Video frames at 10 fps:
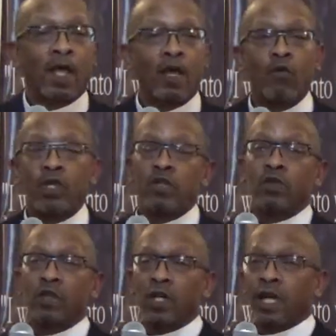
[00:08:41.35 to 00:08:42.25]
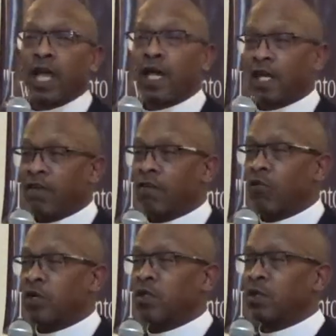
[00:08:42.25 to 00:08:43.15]
And when you look at, even
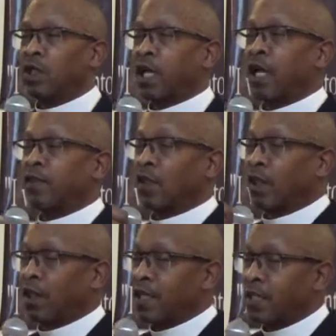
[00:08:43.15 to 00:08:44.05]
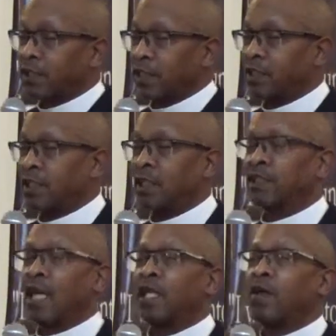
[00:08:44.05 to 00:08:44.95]
when you look at the list, it
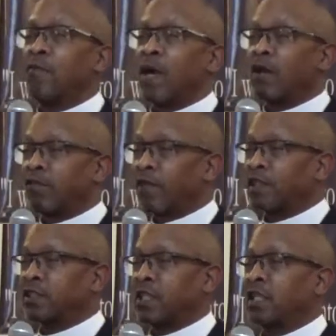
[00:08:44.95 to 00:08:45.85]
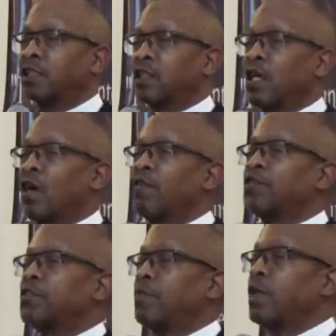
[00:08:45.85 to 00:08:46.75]
says, and the manifestation of the
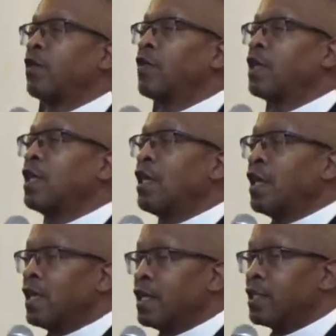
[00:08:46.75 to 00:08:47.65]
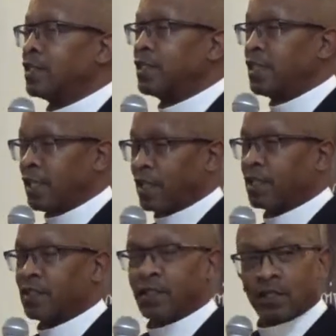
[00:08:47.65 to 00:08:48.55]
Spirit is
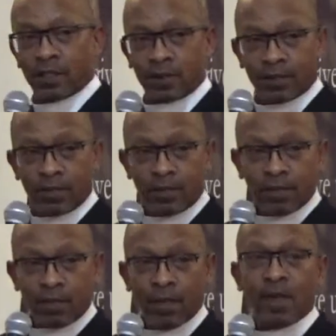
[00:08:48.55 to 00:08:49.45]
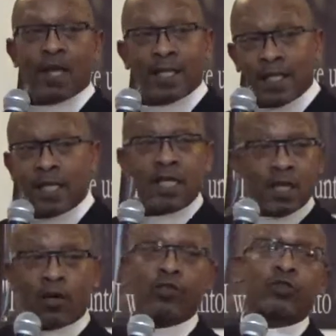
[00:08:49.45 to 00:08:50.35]
this. And then it
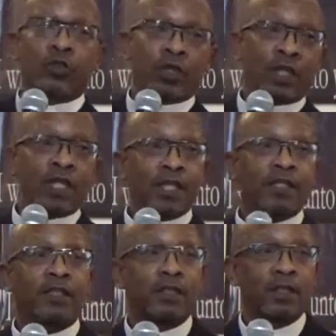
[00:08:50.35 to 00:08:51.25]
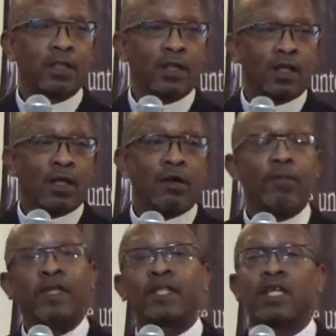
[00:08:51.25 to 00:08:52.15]
goes through the list.
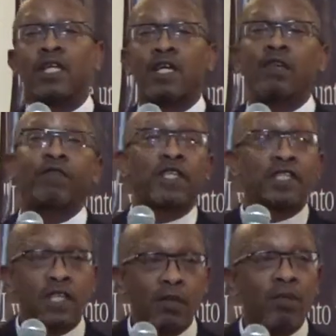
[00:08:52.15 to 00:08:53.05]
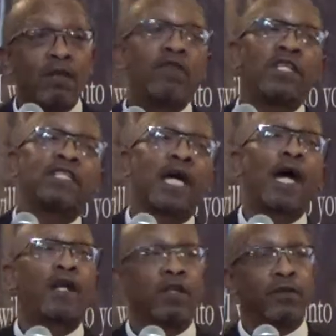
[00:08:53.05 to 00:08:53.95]
But the gift is him living
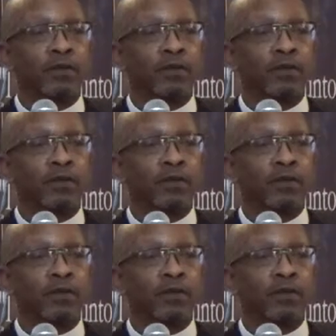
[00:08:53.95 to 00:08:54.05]
inside of you.